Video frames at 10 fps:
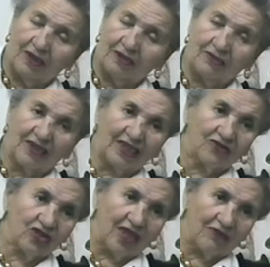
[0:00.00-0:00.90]
We had to
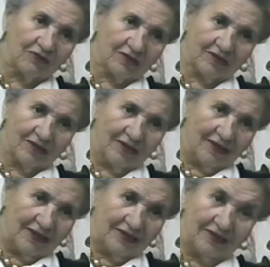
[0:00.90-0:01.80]
take showers
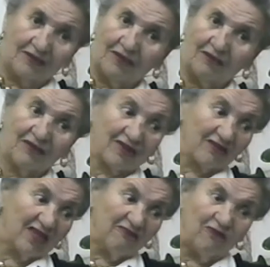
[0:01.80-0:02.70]
and
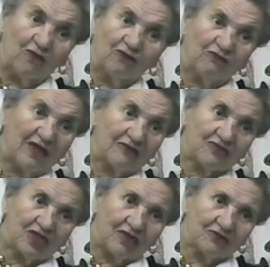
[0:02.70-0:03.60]
three, four,
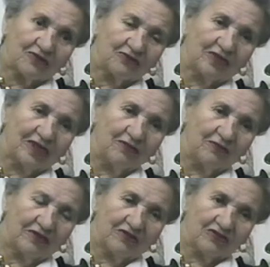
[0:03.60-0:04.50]
five showers to take
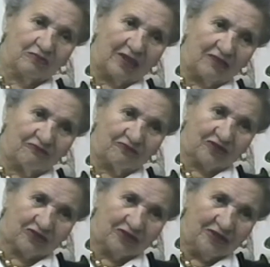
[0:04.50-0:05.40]
away the smell of
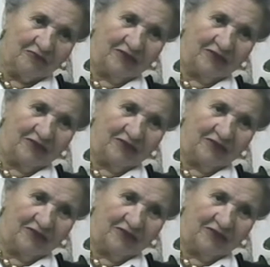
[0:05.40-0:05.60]
fish